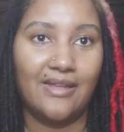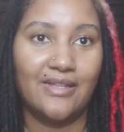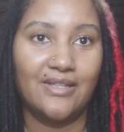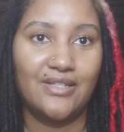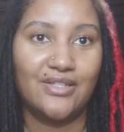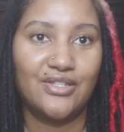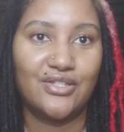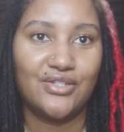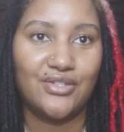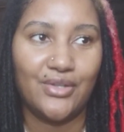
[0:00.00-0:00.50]

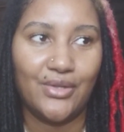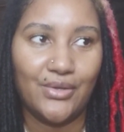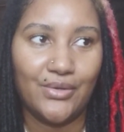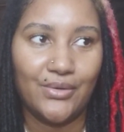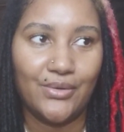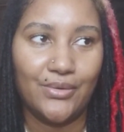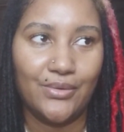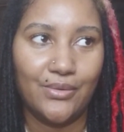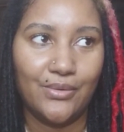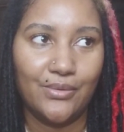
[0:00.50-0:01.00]

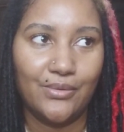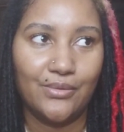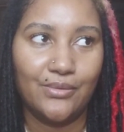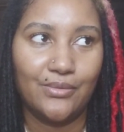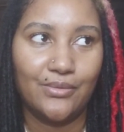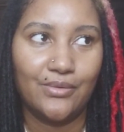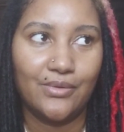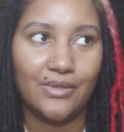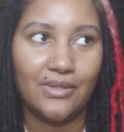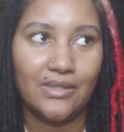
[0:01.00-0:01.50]
So
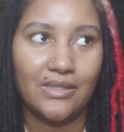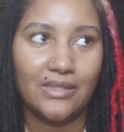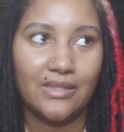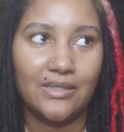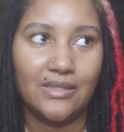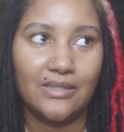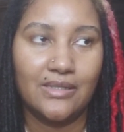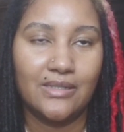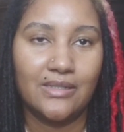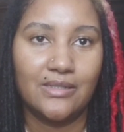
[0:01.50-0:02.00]

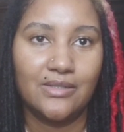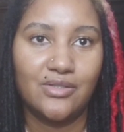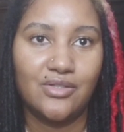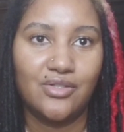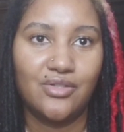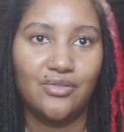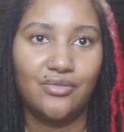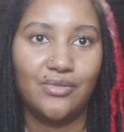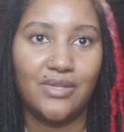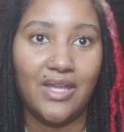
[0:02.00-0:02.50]

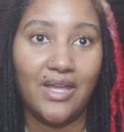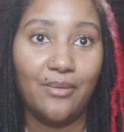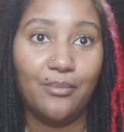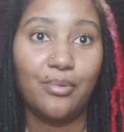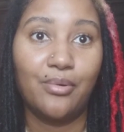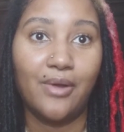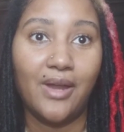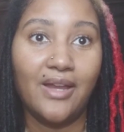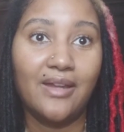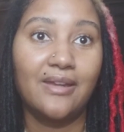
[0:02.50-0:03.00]
to get
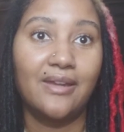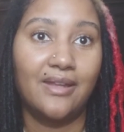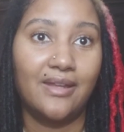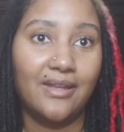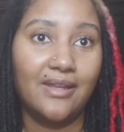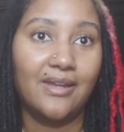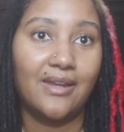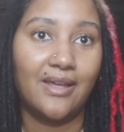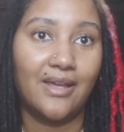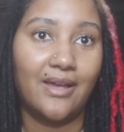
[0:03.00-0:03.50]

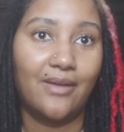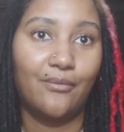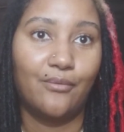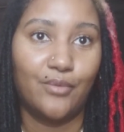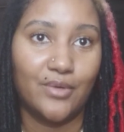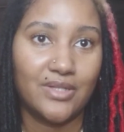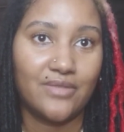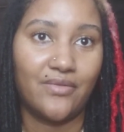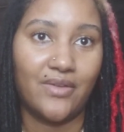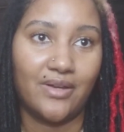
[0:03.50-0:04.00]
pregnant
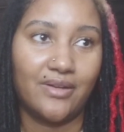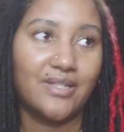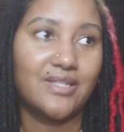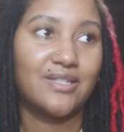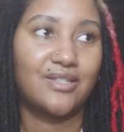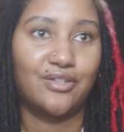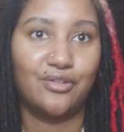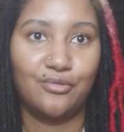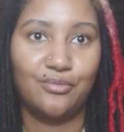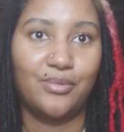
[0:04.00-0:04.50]
was very
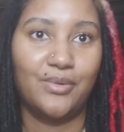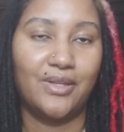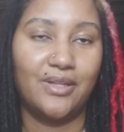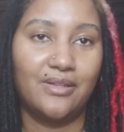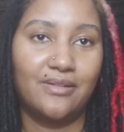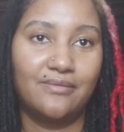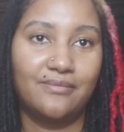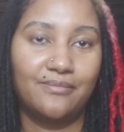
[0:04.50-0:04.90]
stupid.